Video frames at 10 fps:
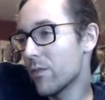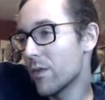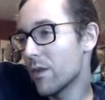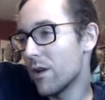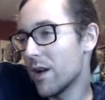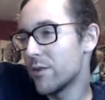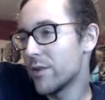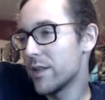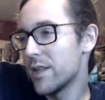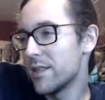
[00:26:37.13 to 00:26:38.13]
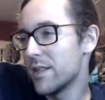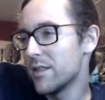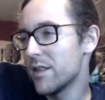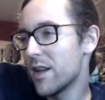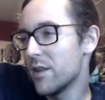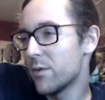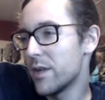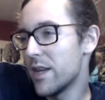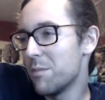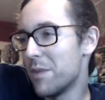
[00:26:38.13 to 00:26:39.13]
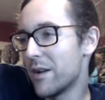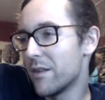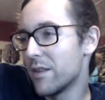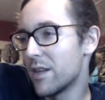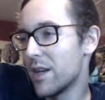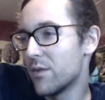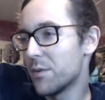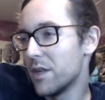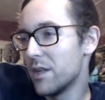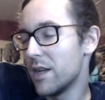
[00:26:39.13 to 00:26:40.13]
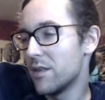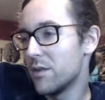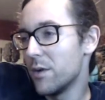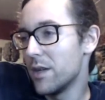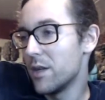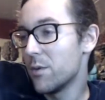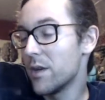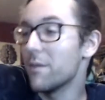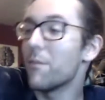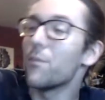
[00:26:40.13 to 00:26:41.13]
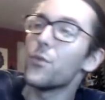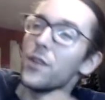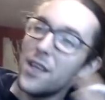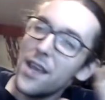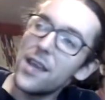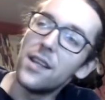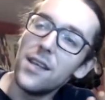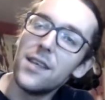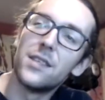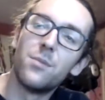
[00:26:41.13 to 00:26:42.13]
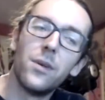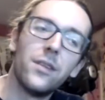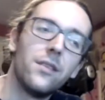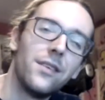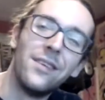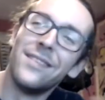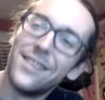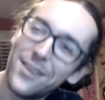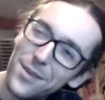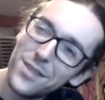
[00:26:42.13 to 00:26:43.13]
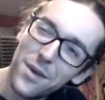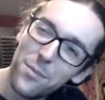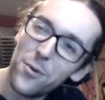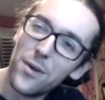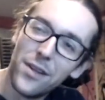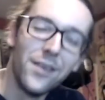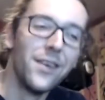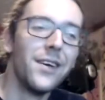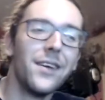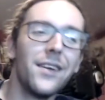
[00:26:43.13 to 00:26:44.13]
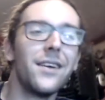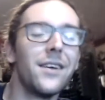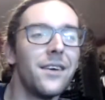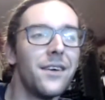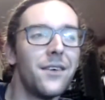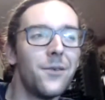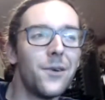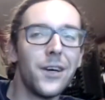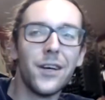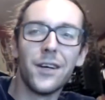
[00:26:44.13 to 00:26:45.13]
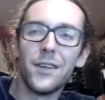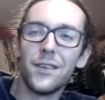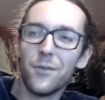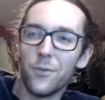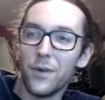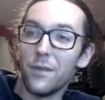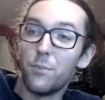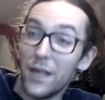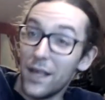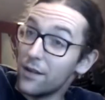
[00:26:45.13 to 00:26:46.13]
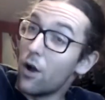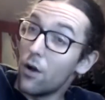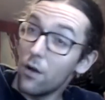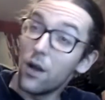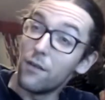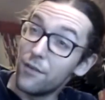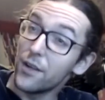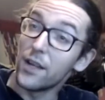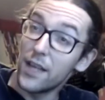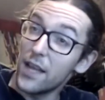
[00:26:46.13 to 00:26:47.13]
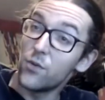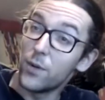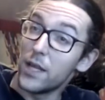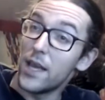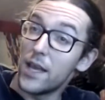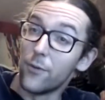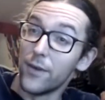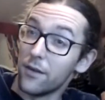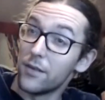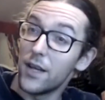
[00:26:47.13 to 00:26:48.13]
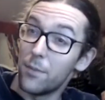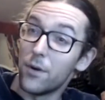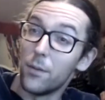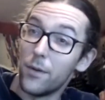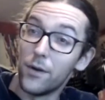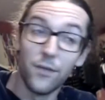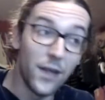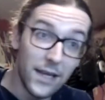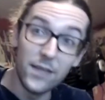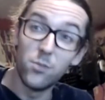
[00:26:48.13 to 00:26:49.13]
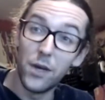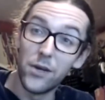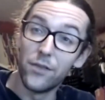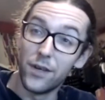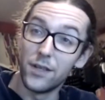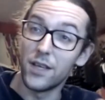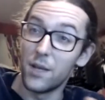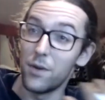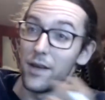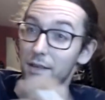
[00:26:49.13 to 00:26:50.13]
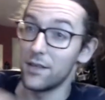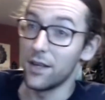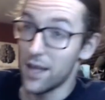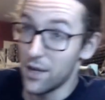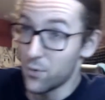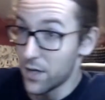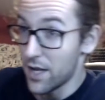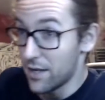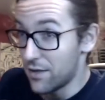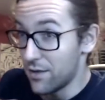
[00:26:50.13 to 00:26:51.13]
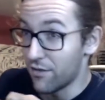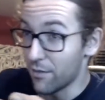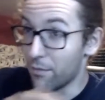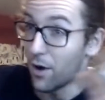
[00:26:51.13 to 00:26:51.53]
Andre says, isn't the K20A better than the K20A2 anyway? Yeah, it is, but you're missing my point. Where a fucking K20A, a real Type R motor that is better than a Type S, a K20A2 from